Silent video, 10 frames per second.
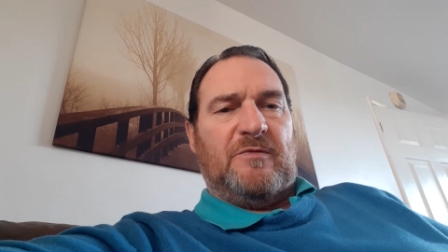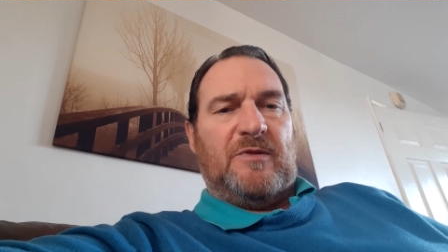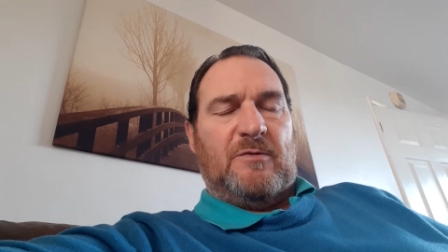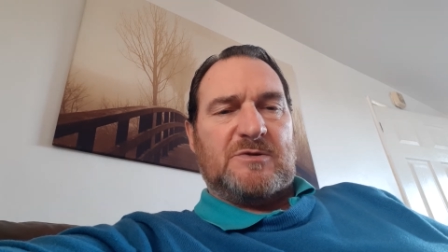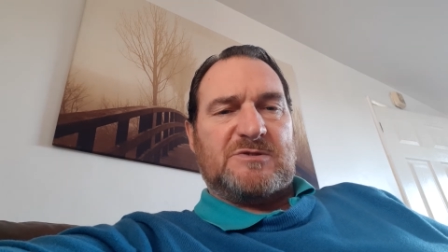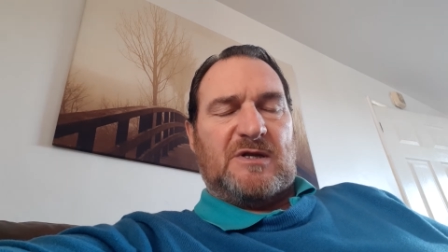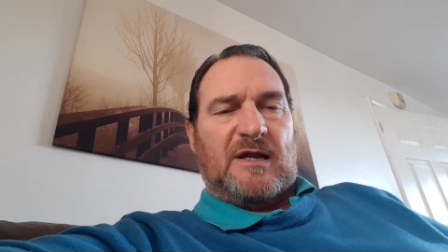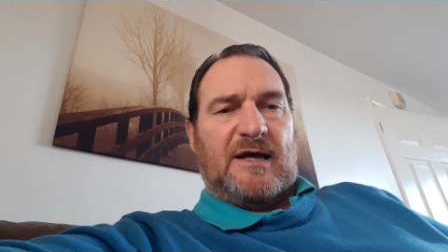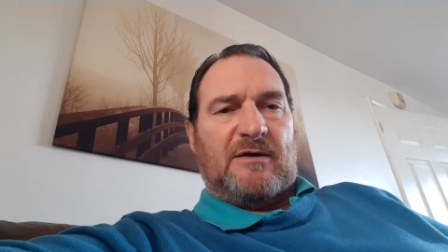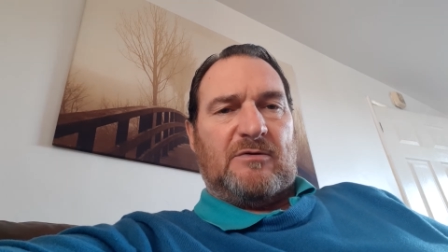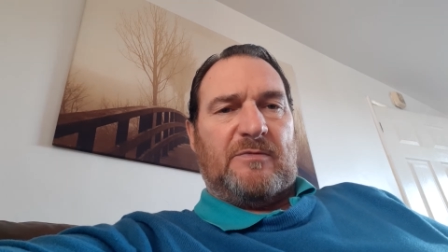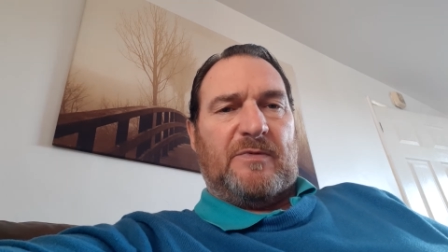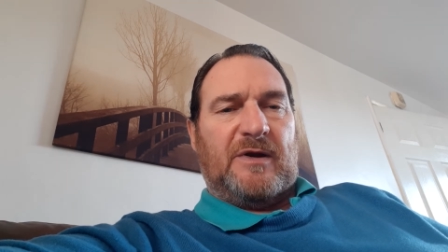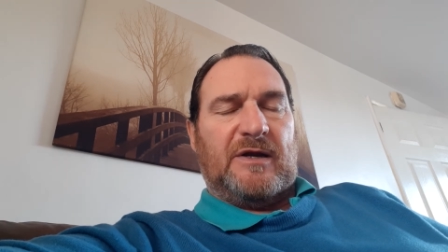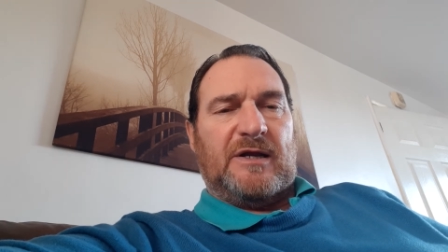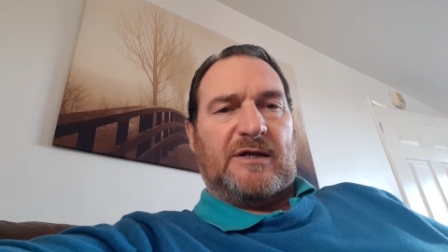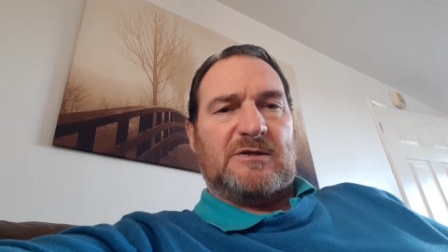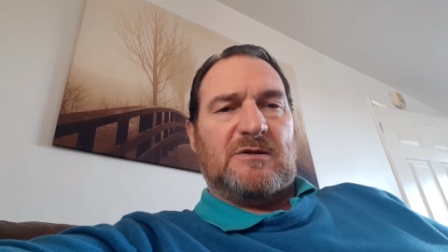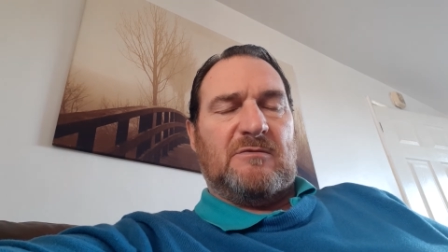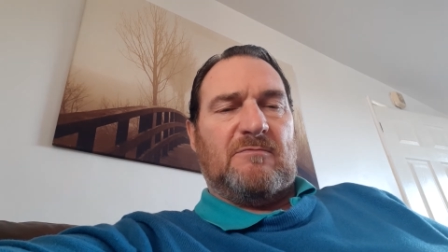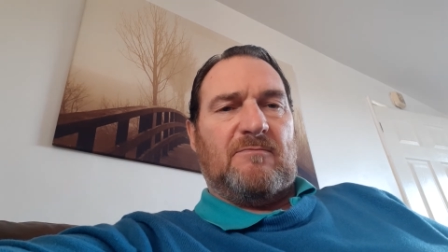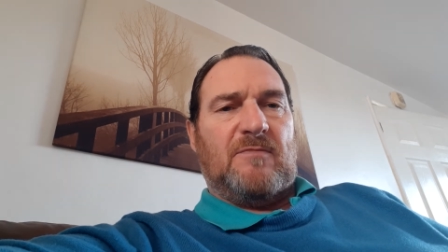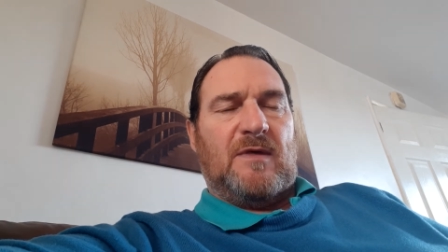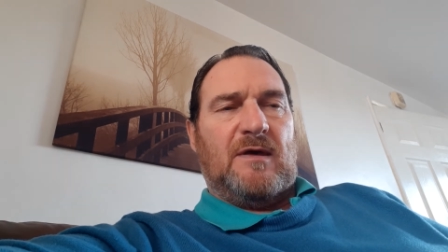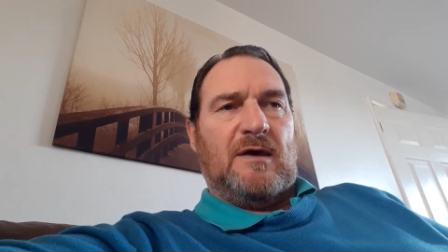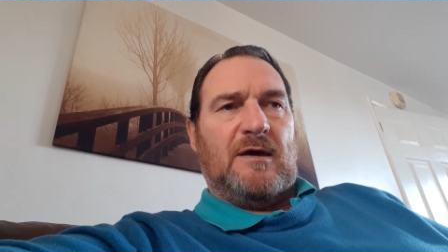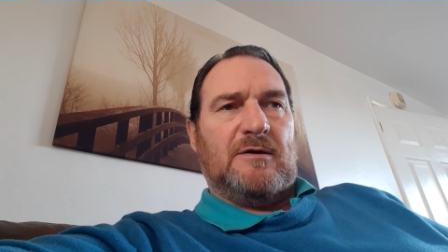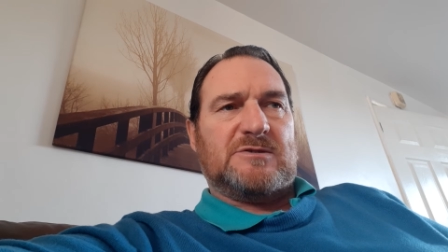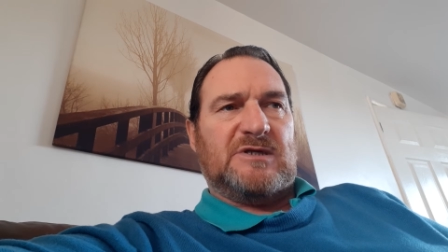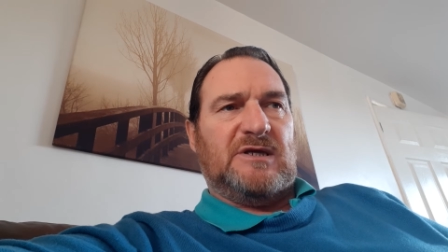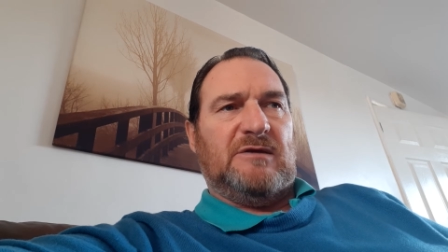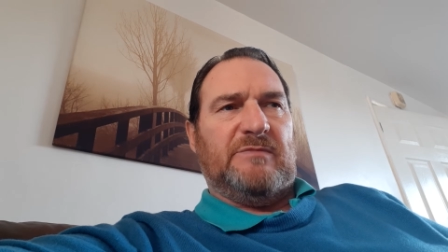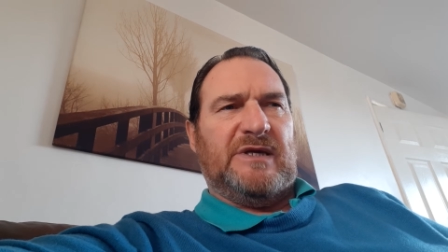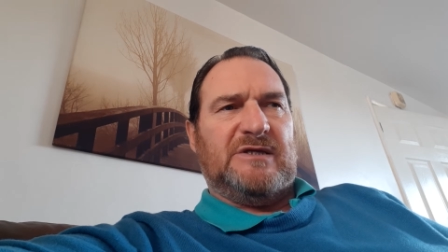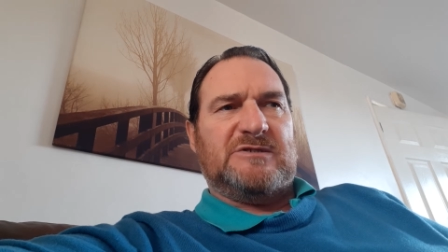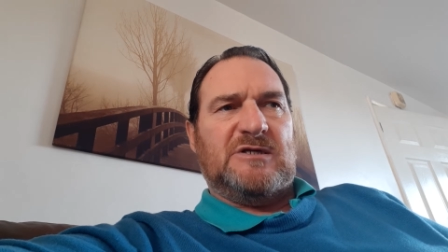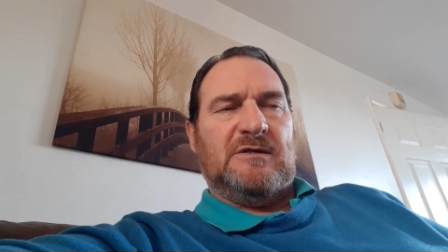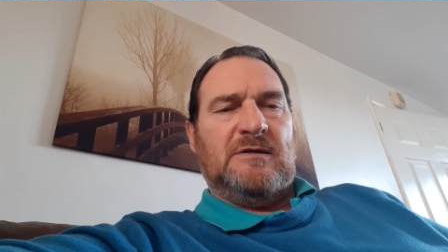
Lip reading: wasn't allowed apparently to eat meat.